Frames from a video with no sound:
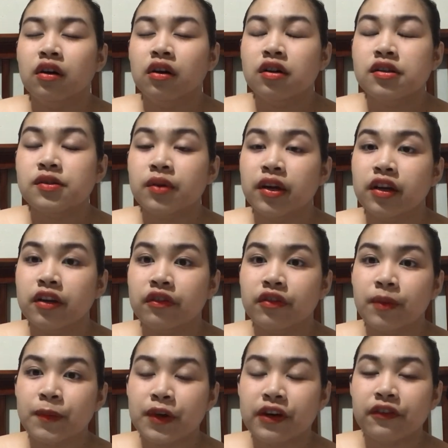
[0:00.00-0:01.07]
sweating
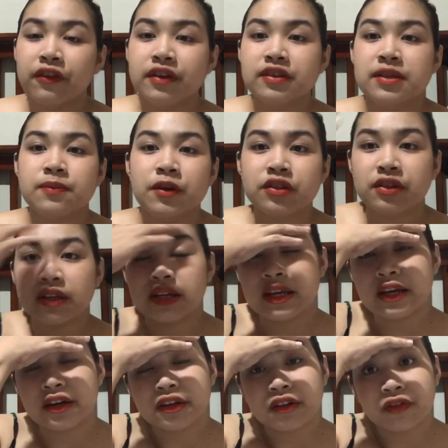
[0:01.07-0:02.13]
from your face, especially
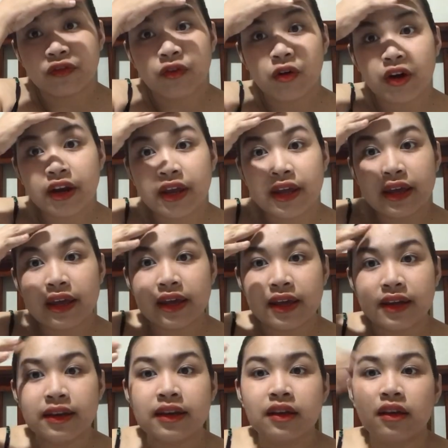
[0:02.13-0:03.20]
here in the
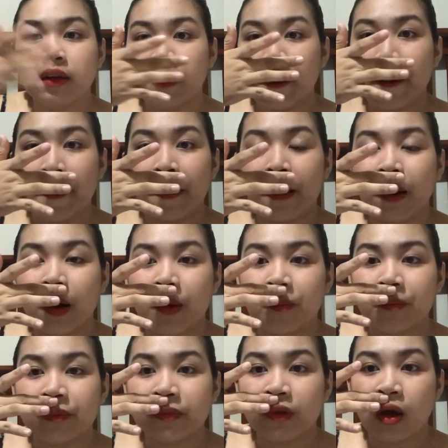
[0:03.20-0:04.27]
forehead,
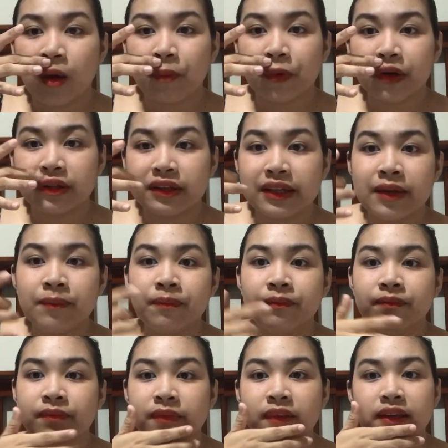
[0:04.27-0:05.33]
upper lip,
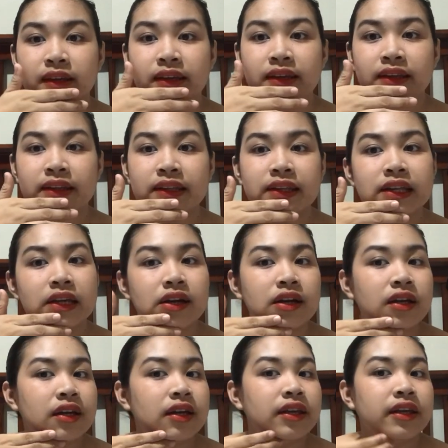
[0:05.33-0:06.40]
and
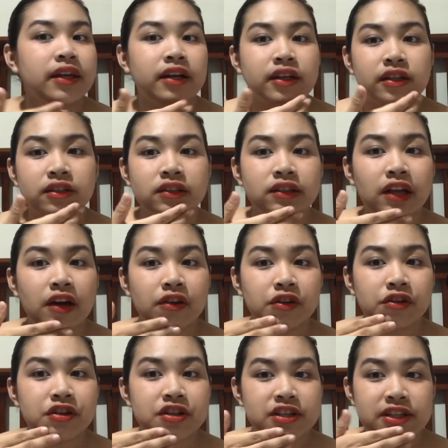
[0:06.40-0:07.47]
here down on
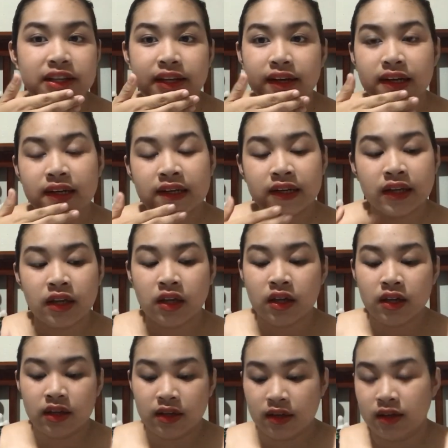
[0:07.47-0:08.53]
your chin.
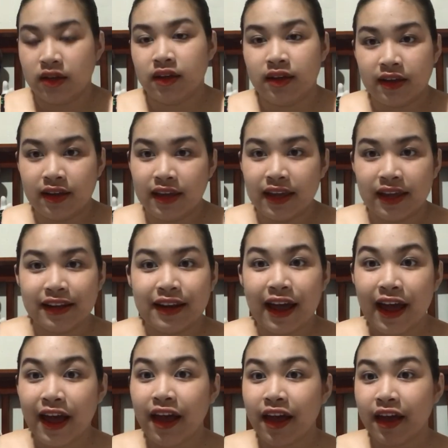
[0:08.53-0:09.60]
And
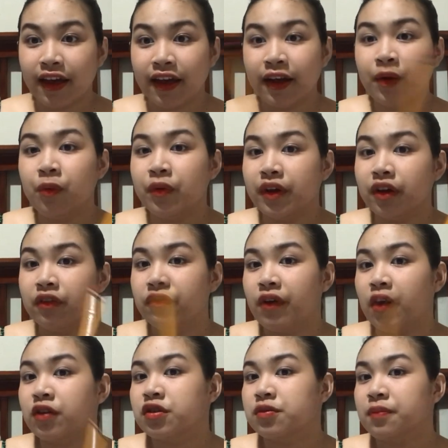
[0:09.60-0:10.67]
I will
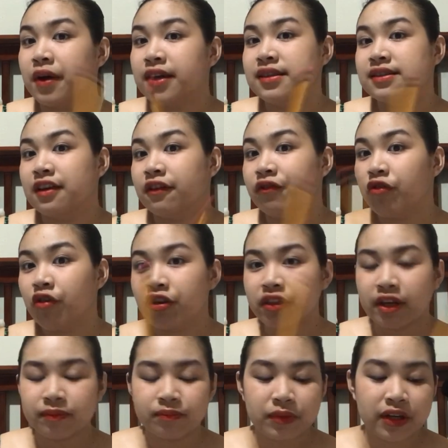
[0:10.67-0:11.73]
vouch myself for
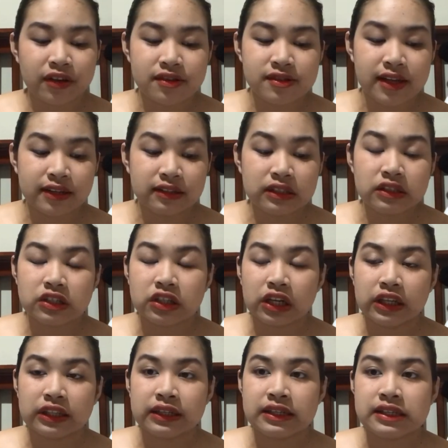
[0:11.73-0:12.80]
that because I did
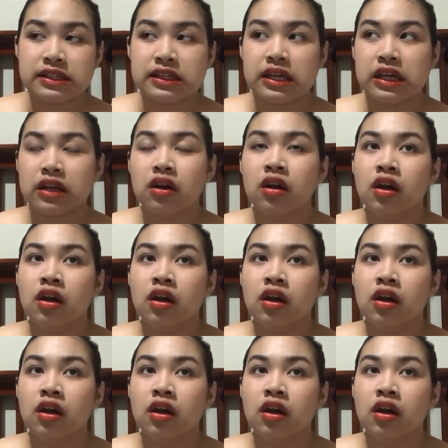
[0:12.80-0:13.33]
try this, and